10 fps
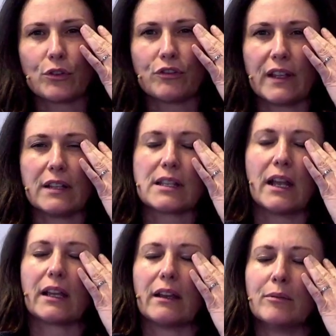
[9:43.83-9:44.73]
of feels
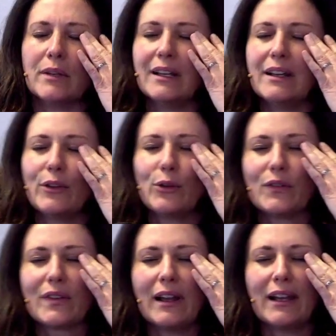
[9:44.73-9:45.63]
like a sort of
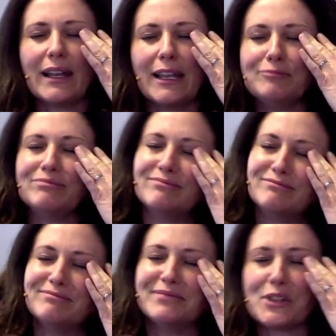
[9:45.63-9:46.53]
slightly
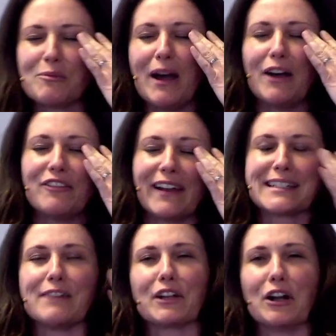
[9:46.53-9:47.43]
sort of perfect
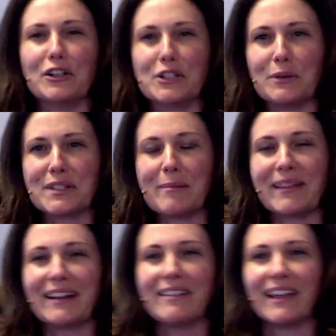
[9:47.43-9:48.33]
avocado or something
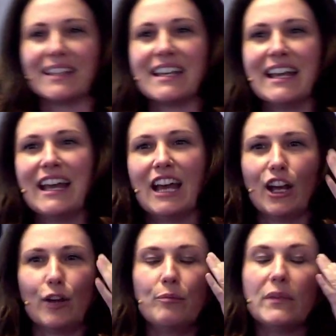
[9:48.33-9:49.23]
like that.
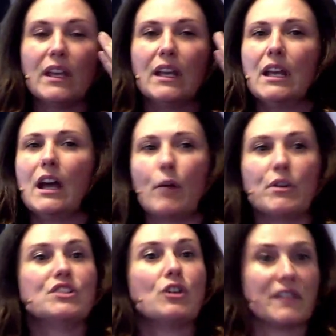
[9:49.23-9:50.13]
Um, I
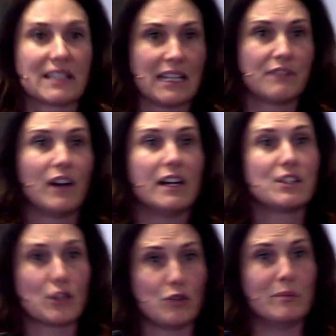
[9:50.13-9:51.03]
wouldn't obviously advise
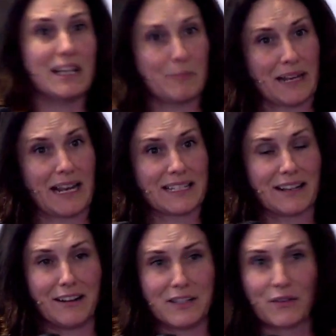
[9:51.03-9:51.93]
that you manipulate
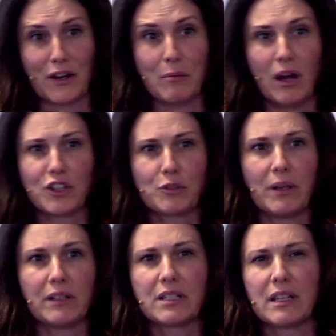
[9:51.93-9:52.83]
eyes very much,
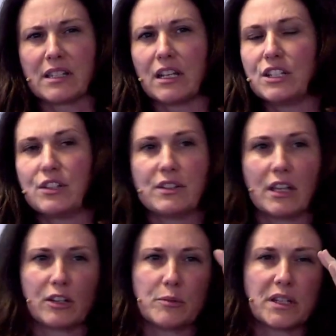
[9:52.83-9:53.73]
but there's only two
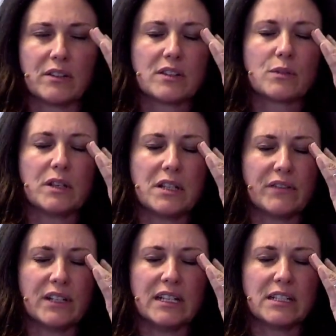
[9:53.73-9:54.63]
circumstances where you'd ever
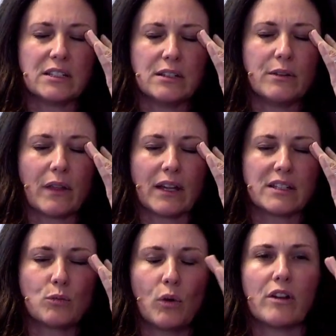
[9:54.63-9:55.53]
need to do that.
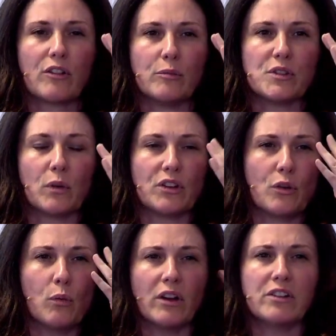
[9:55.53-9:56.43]
And one of them is when you're
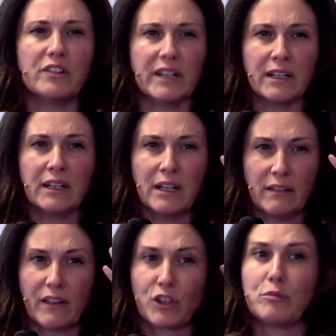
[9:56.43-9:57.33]
wondering that
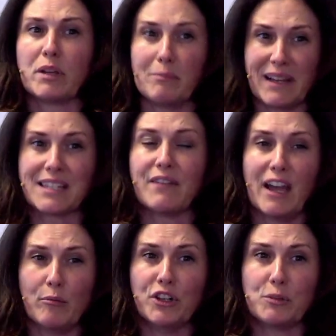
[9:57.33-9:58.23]
there could be a massive
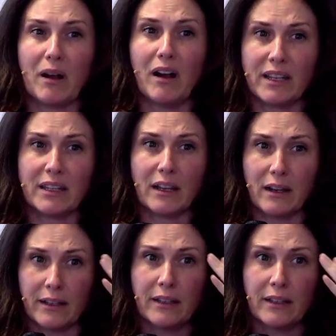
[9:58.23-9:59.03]
hemorrhage behind the eye,